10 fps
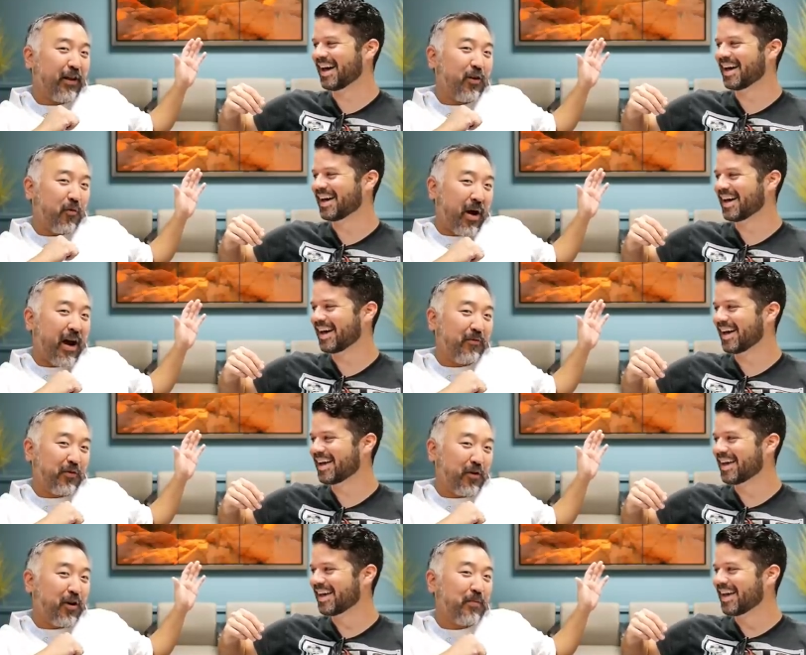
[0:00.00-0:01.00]
Speaker 1: your wives
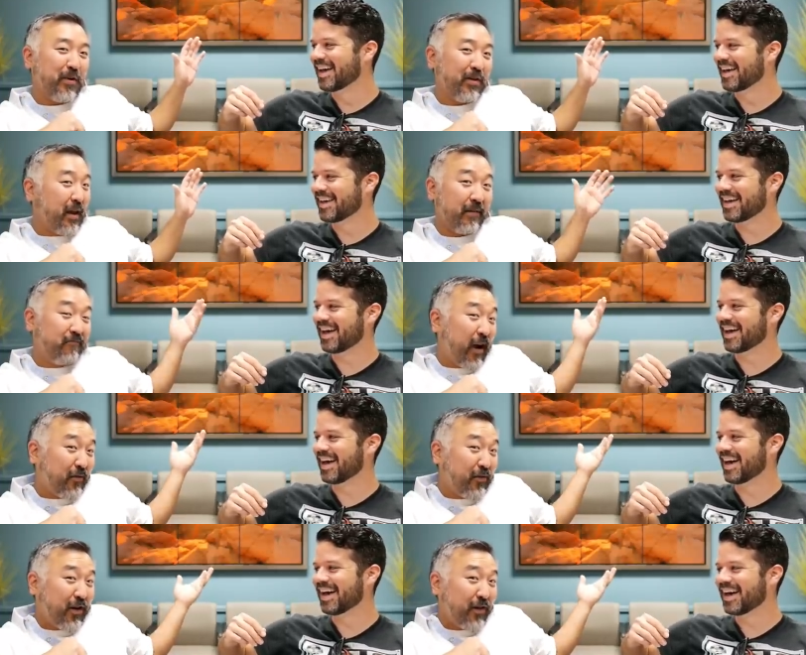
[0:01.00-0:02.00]
or your husbands.
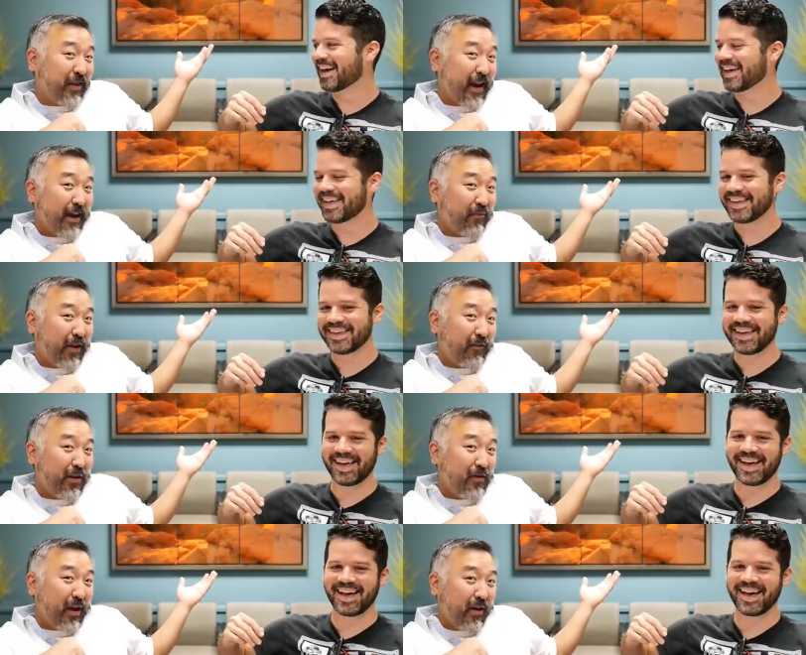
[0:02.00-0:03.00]
Dr. Chung said I gotta play
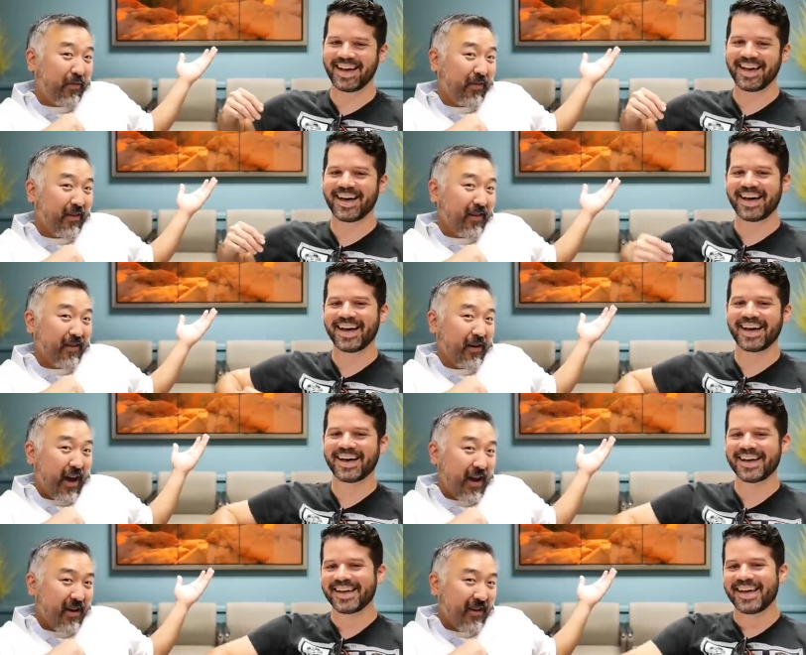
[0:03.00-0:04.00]
video games.
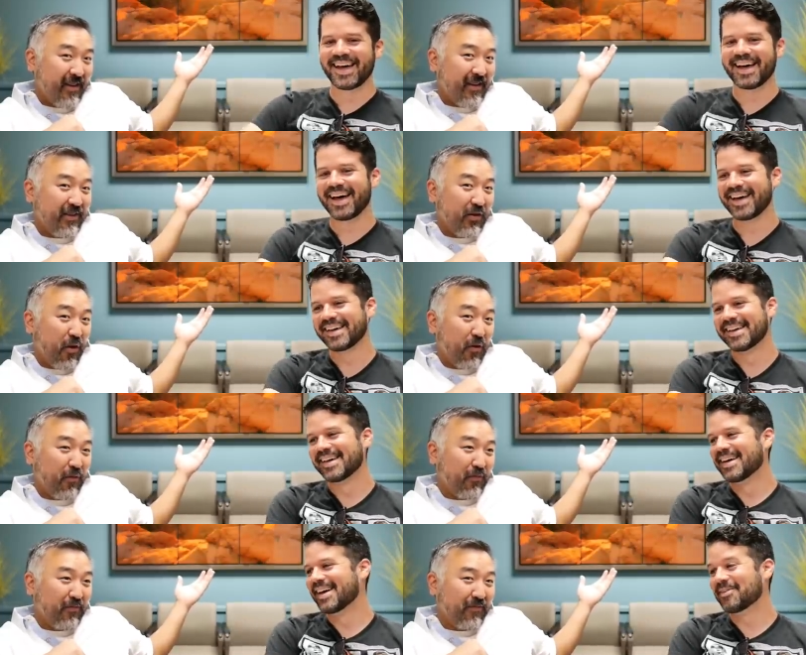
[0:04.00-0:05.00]
Okay,
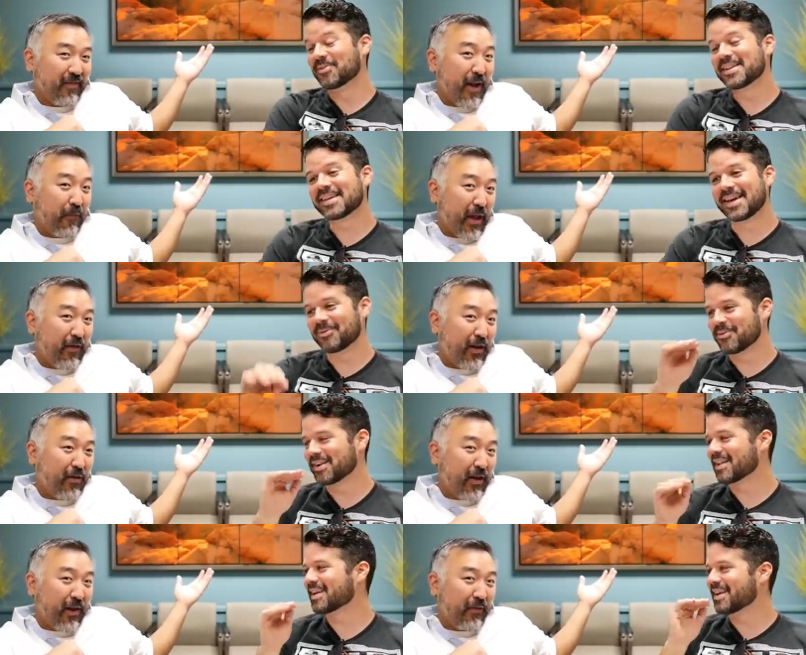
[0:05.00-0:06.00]
so it really, I'm playing
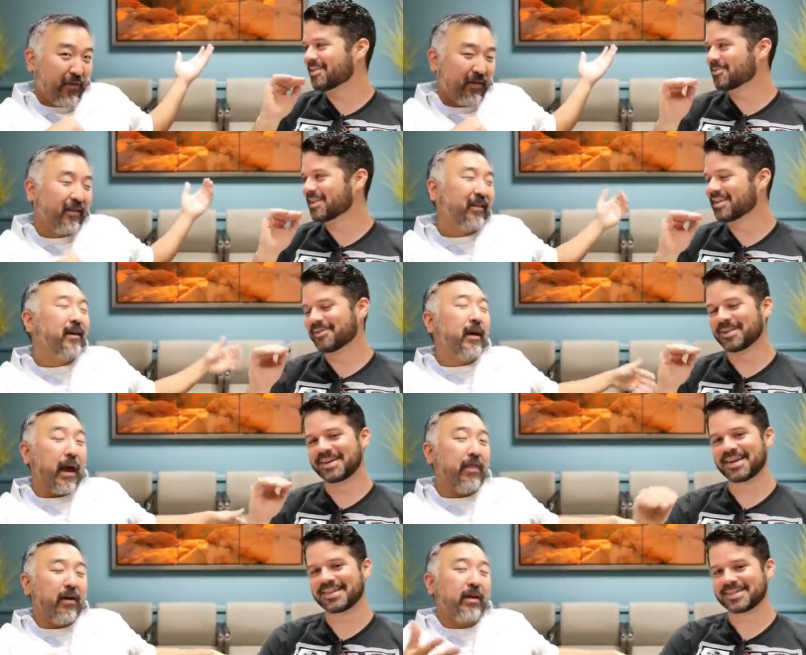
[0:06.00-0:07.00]
video really, games.
Speaker 2: It really,
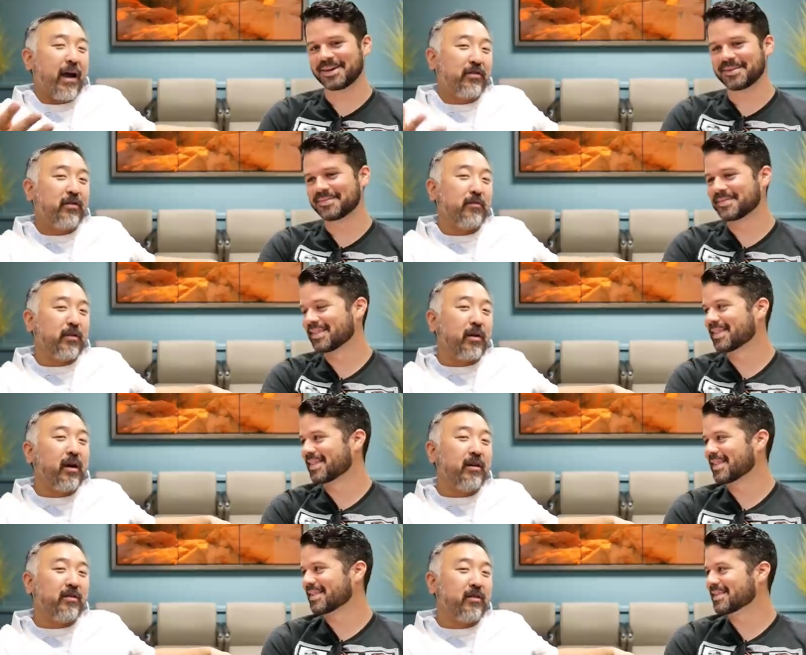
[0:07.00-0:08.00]
really. And does.
Speaker 1: there's actually some
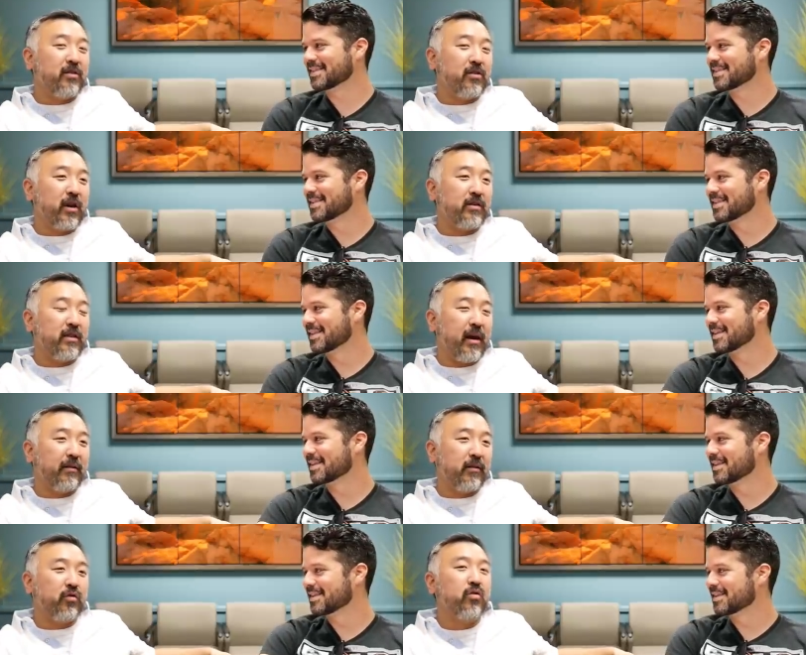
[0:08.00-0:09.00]
studies to suggest
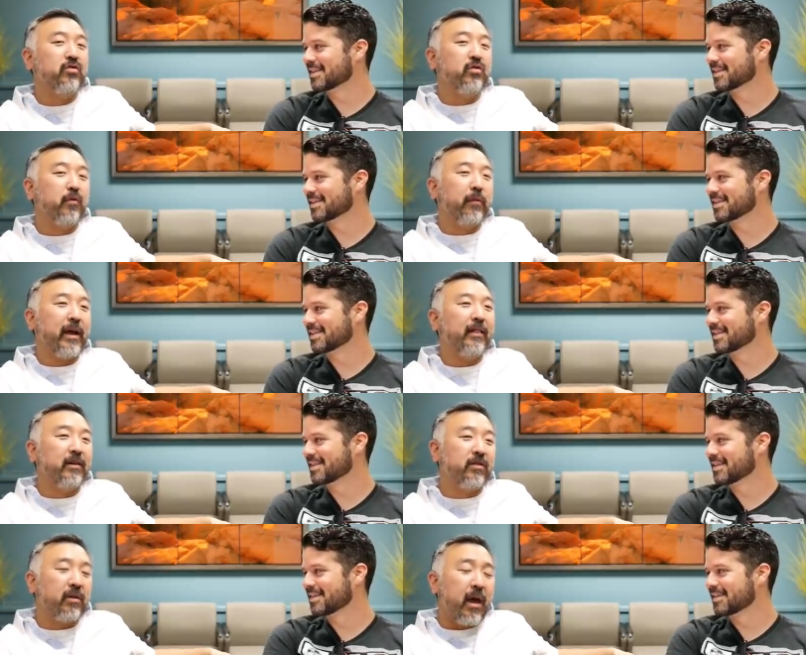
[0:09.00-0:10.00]
that surgeons who play at
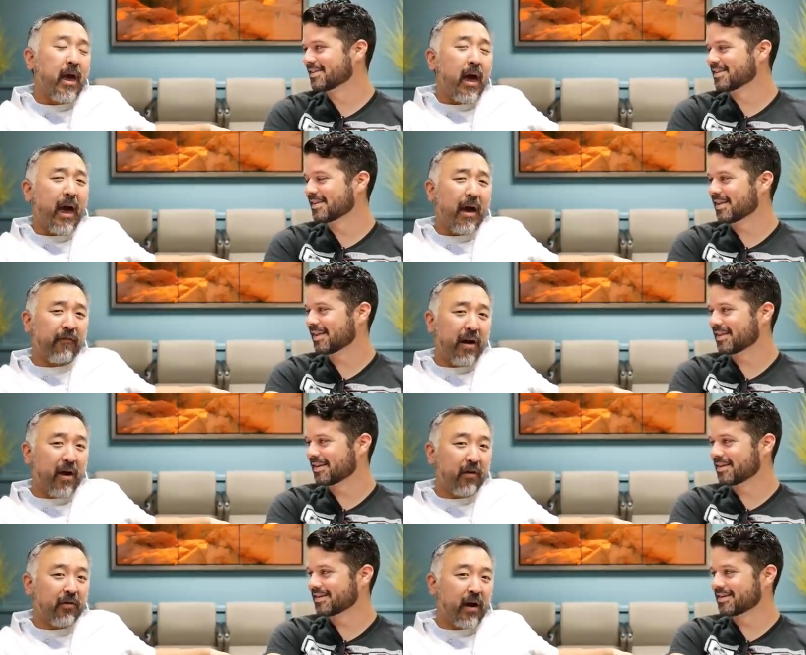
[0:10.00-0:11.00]
least a half an
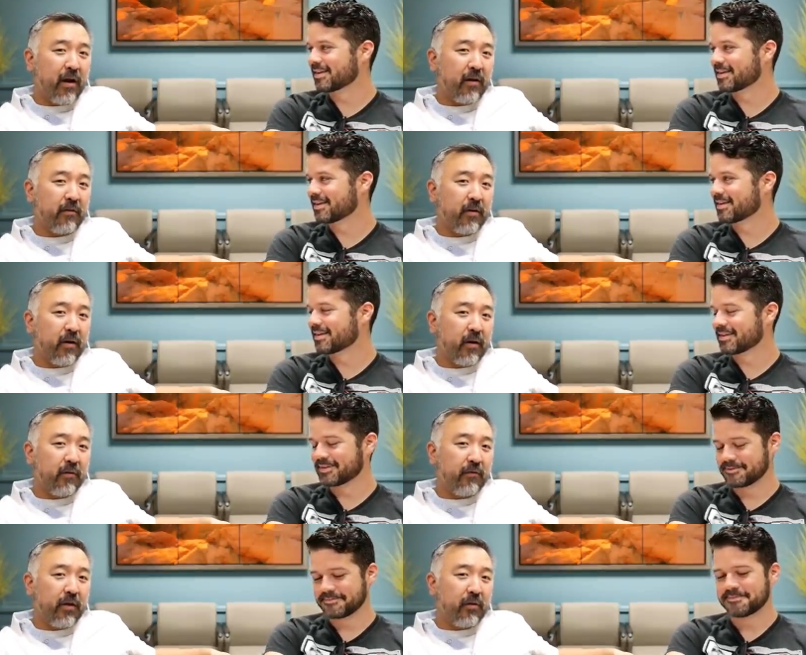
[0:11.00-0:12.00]
hour to an hour uh, video